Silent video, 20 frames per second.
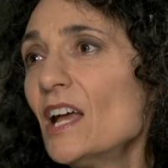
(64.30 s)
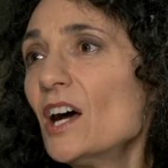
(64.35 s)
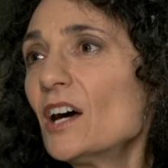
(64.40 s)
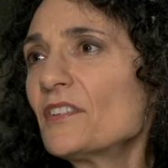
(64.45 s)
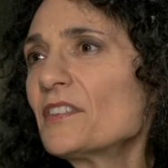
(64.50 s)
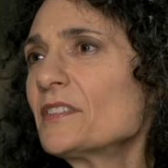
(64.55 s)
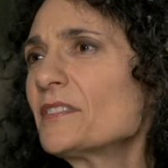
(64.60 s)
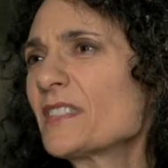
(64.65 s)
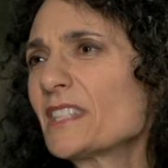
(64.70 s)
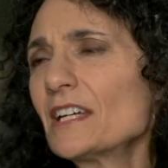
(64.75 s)

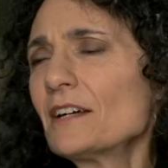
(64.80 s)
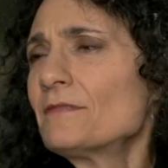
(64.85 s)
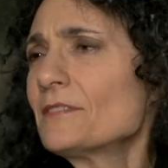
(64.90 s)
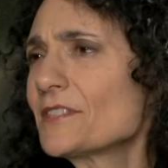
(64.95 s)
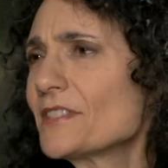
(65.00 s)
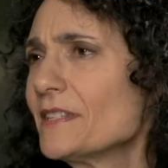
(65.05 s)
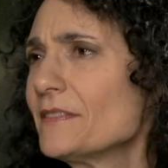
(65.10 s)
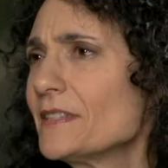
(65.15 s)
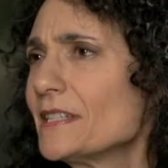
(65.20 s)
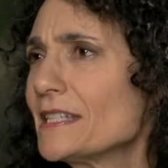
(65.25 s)
Well, the
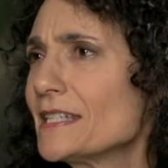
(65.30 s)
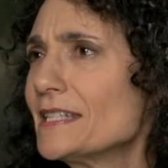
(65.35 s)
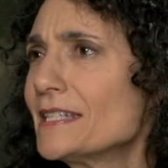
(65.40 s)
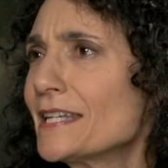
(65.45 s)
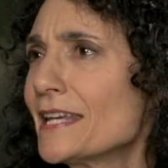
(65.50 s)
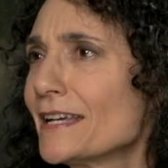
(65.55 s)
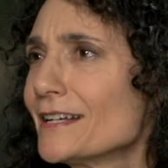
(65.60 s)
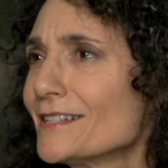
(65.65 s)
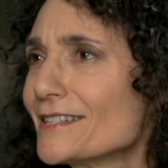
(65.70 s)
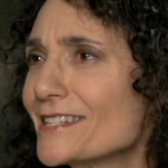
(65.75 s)
devil's in the
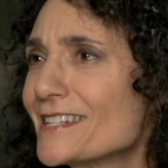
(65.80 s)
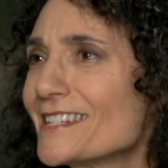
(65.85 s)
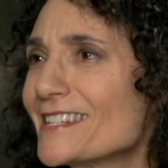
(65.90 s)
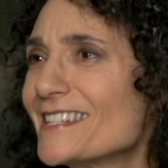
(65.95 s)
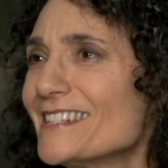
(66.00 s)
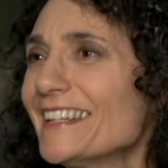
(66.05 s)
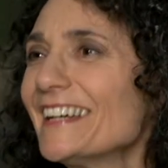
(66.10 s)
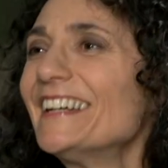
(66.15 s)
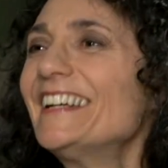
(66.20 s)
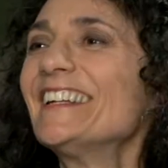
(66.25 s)
details,
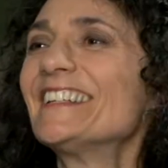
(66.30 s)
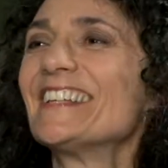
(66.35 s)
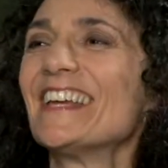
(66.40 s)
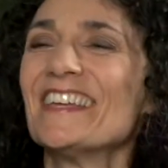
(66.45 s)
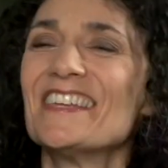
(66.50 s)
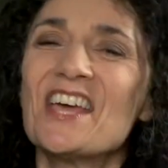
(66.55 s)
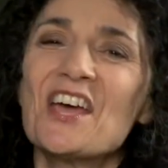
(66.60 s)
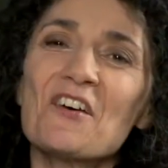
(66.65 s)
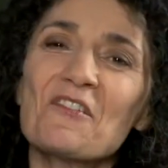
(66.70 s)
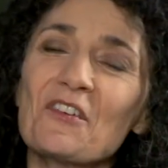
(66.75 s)
isn't it?
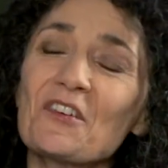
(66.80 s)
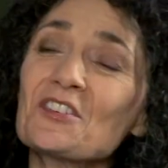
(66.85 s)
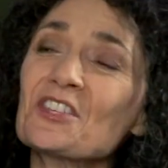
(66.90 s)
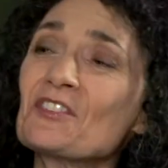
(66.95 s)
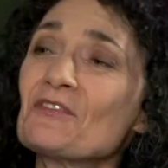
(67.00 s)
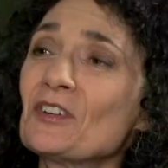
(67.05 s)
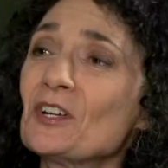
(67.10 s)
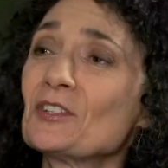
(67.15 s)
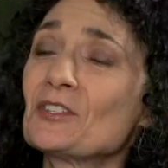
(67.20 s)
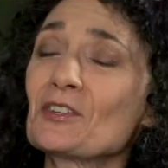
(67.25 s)
First
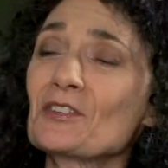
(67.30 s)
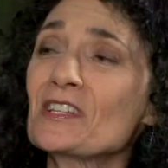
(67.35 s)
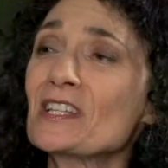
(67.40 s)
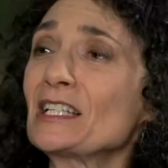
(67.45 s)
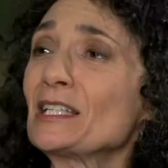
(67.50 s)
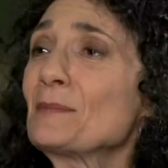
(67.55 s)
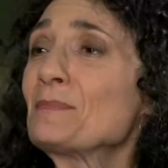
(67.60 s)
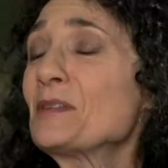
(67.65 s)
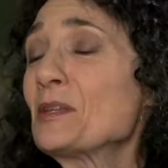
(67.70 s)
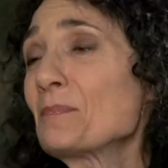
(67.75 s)
of all, you're
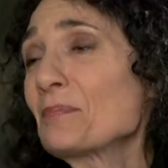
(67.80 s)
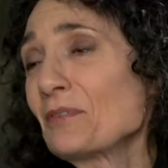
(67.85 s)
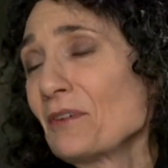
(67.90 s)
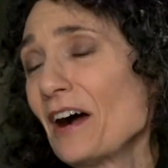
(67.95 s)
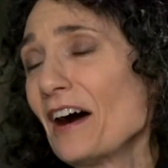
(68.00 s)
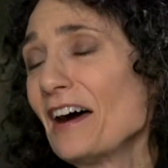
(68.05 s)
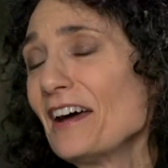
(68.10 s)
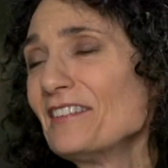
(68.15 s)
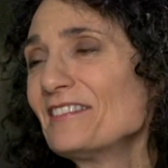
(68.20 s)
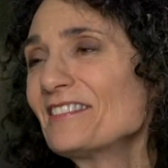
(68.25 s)
sleep
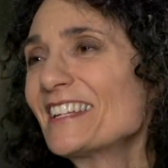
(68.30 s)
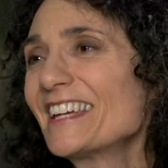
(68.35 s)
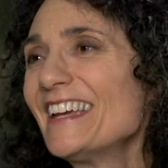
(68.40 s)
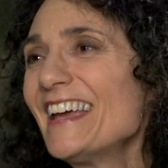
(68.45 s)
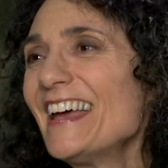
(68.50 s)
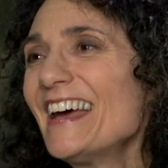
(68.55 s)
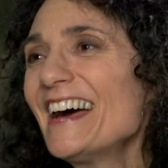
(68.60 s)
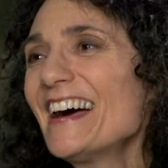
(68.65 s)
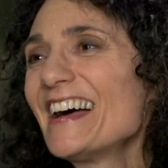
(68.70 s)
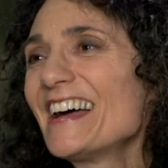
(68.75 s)
deprived.
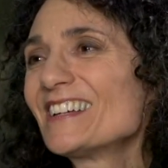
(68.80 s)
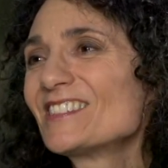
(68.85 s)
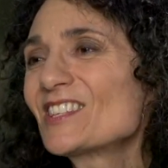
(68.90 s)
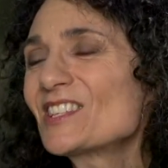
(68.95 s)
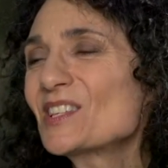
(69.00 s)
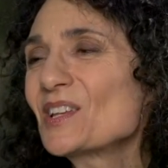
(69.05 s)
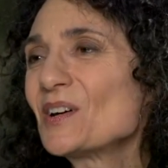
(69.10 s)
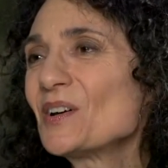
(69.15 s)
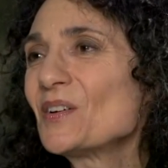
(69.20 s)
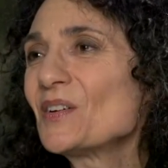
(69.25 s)
And
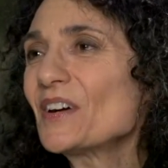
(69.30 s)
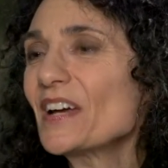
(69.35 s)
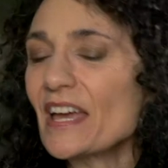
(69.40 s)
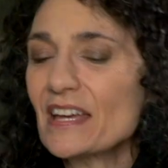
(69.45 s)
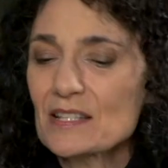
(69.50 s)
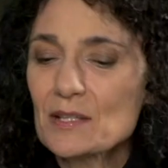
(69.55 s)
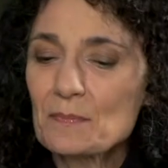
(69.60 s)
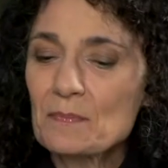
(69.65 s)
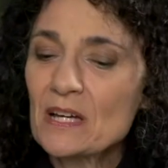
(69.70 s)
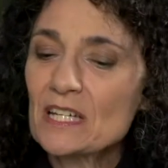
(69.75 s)
so
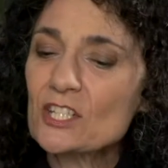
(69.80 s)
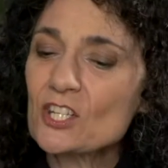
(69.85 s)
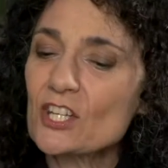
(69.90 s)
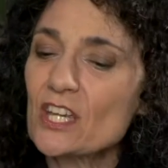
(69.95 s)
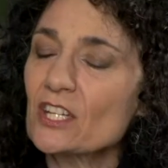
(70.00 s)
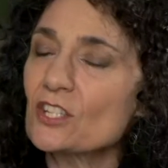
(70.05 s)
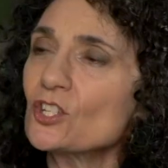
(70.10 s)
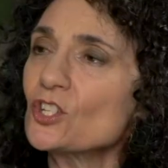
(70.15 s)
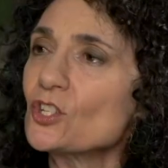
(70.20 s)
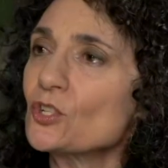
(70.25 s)
as much
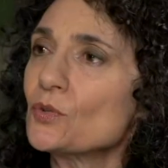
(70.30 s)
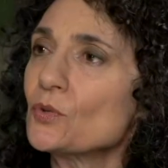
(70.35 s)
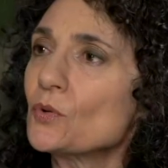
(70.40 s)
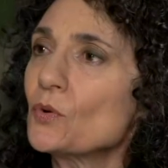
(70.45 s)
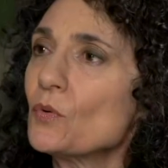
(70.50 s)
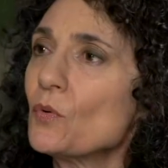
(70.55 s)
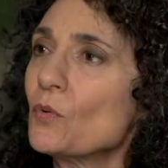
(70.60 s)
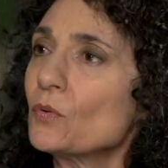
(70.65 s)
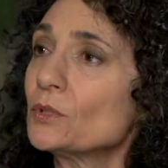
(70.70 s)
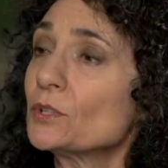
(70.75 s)
as you
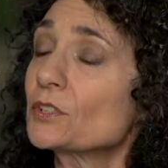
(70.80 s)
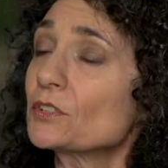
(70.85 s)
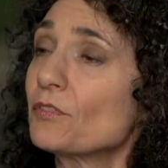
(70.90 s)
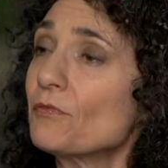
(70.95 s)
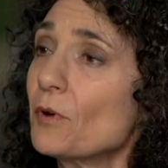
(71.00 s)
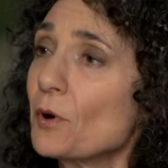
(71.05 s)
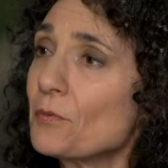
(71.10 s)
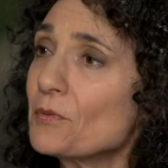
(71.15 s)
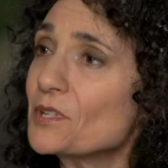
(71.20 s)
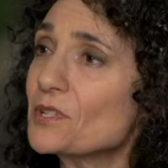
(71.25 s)
looked
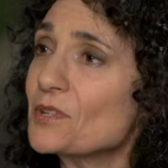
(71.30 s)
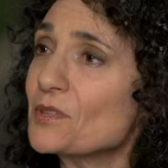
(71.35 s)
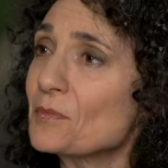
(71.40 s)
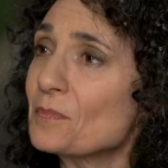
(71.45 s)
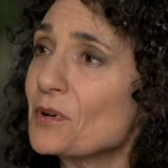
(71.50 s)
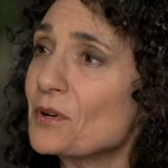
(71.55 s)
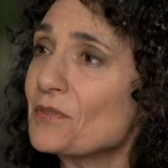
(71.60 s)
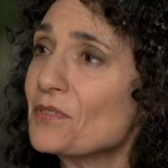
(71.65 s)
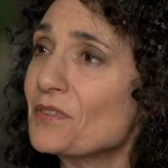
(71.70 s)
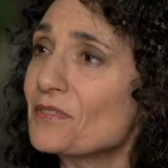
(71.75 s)
forward to the
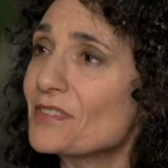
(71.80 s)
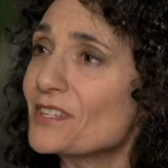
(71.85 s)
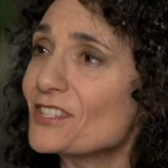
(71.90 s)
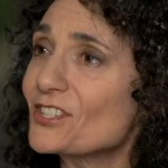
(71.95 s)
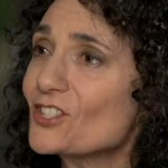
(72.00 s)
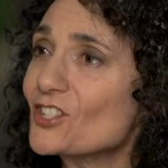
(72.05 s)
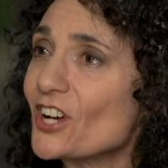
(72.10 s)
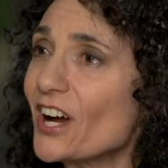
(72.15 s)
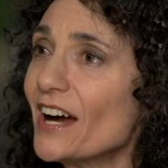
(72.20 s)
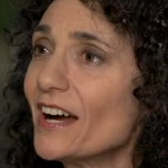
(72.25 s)
birth of this
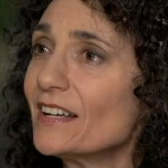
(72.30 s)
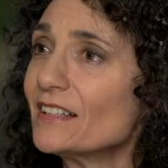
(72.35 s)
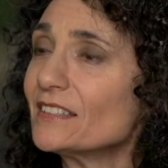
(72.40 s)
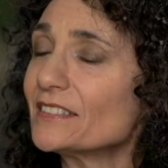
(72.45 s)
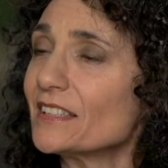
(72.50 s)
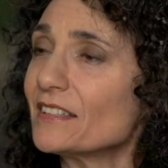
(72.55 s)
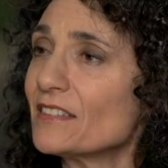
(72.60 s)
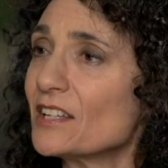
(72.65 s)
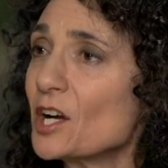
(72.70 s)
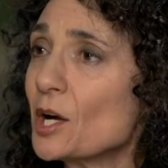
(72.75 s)
child
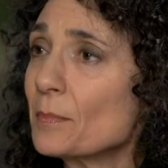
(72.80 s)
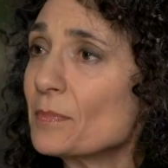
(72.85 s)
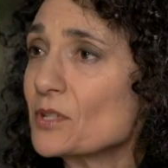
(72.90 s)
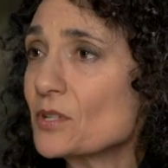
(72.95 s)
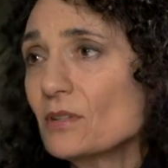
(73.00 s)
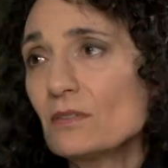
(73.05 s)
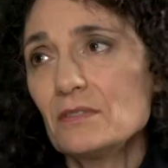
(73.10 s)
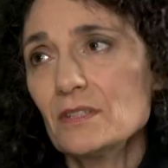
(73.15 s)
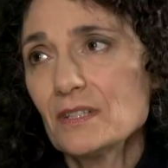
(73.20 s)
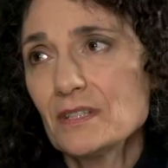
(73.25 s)
and the
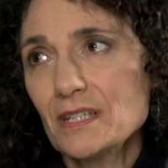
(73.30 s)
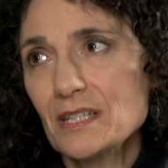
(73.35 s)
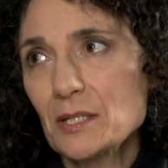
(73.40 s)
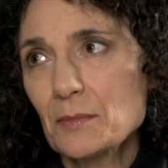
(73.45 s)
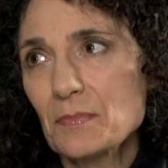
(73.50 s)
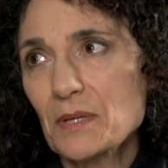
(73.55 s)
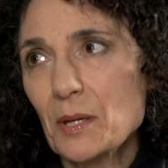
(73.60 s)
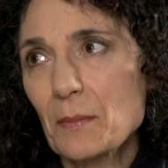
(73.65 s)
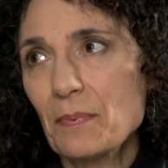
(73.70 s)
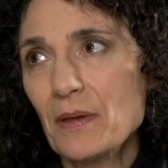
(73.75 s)
opportunity to
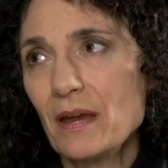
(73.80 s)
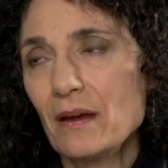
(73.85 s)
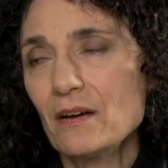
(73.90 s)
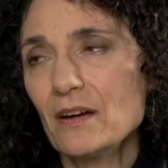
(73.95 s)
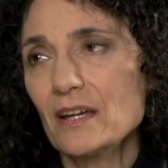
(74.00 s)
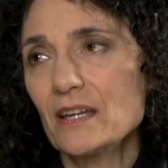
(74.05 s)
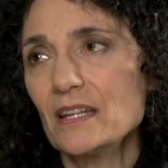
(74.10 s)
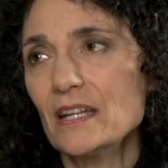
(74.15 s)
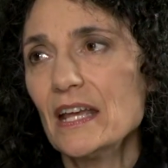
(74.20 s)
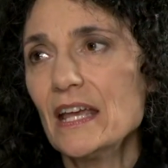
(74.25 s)
be a
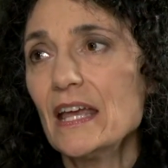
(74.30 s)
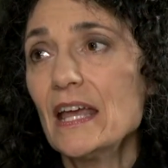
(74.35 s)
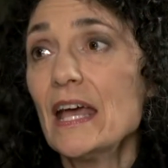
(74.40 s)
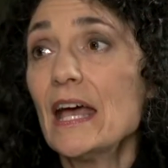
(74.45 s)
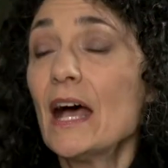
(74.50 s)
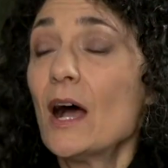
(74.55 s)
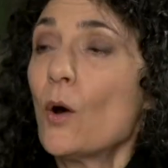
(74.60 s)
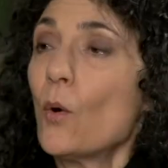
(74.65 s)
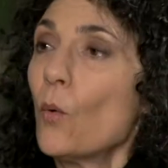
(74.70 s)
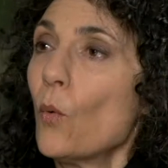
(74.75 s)
parent,
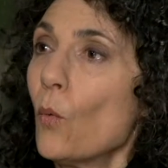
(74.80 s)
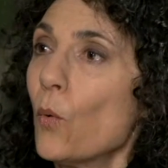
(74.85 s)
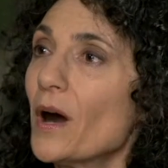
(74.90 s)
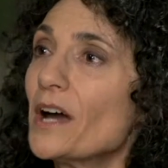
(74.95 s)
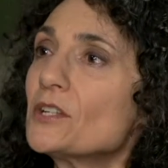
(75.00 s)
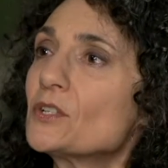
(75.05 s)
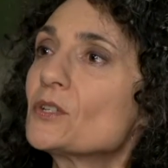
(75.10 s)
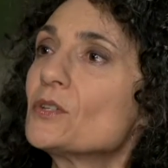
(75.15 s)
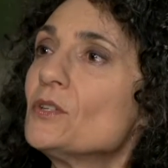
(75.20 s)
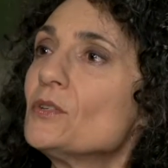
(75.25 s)

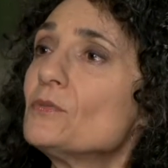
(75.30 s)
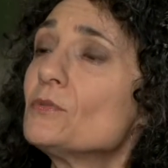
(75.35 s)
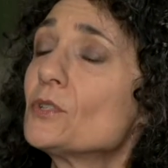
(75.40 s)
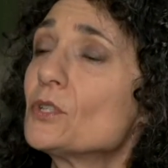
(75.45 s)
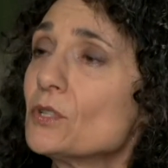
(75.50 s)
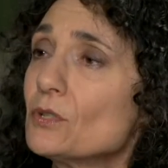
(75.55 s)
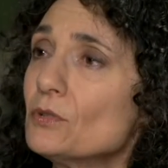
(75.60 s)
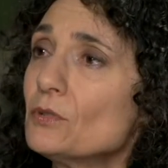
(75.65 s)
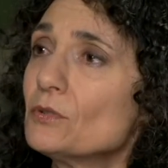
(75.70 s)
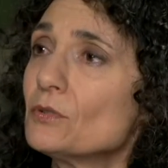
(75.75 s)
what do you
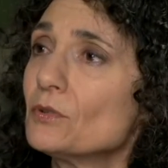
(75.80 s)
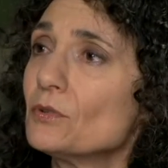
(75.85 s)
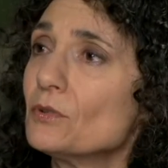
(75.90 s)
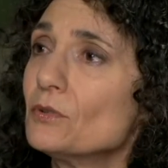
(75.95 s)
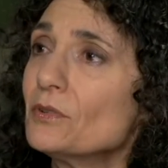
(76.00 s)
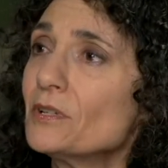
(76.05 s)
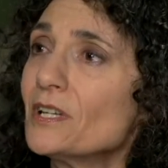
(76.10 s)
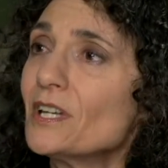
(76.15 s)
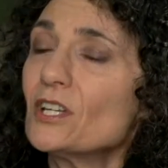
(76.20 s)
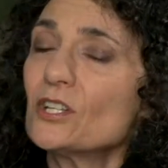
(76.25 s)

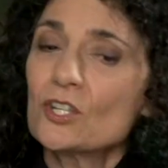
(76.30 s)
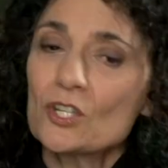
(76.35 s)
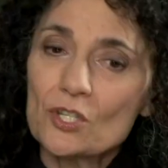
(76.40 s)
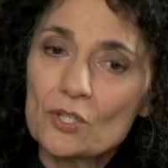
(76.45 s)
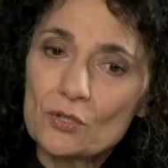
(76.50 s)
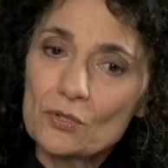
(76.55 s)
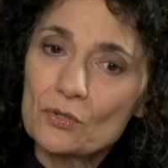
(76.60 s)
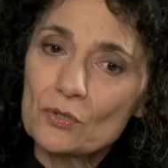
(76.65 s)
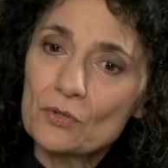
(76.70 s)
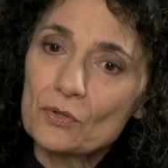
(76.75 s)
do
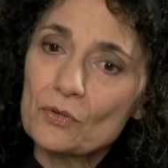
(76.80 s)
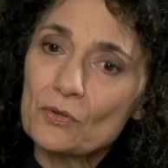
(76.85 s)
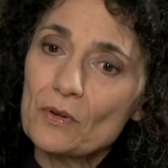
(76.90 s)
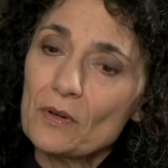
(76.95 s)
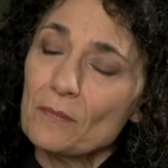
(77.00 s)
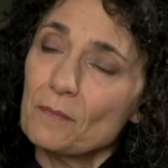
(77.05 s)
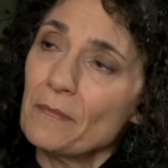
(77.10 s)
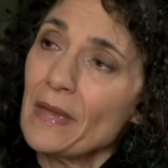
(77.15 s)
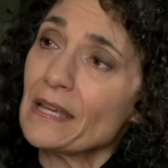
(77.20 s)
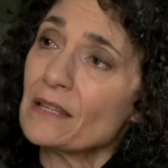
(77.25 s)
to
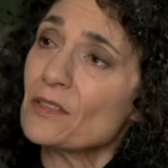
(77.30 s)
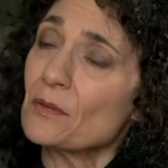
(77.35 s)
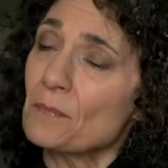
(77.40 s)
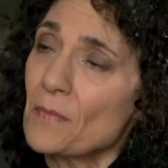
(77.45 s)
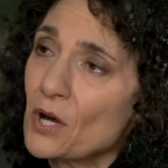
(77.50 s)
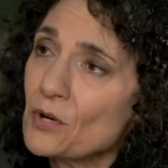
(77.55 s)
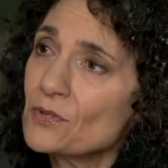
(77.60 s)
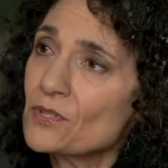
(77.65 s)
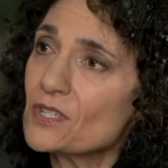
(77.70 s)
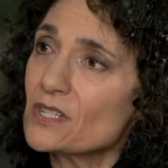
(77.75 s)
make the
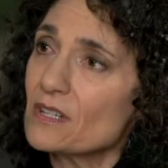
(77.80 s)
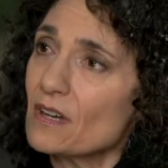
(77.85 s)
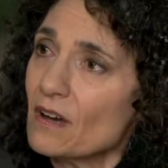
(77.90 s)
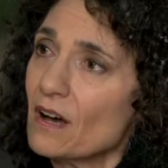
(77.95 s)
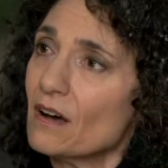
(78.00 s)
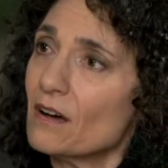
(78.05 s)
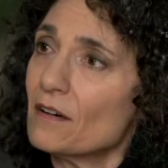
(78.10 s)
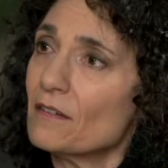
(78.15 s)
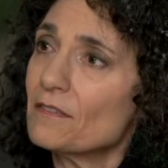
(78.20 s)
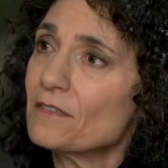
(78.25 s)
most
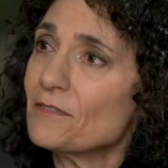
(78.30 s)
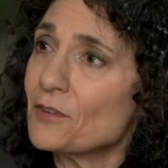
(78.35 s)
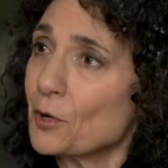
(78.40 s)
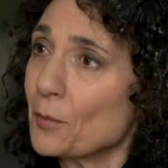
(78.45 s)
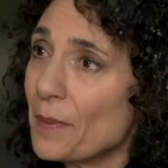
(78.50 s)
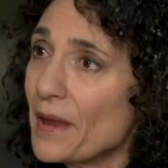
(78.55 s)
of your